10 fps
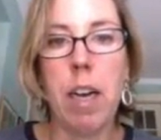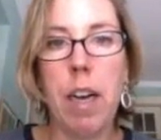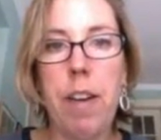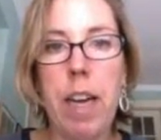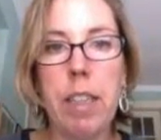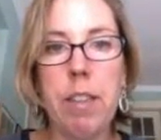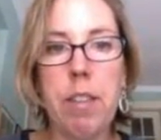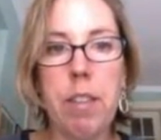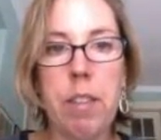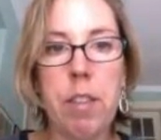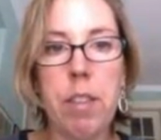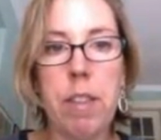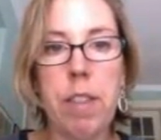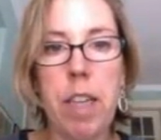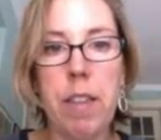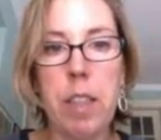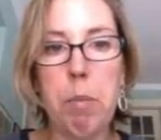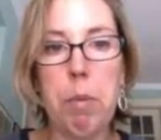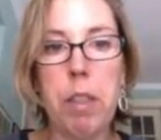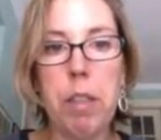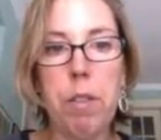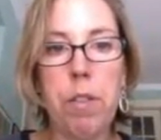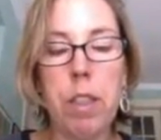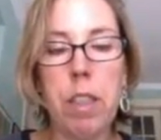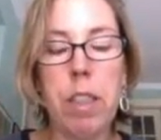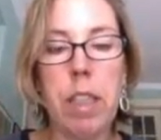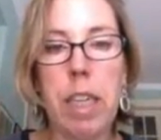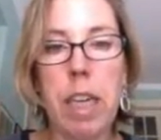I've had students have done these beautiful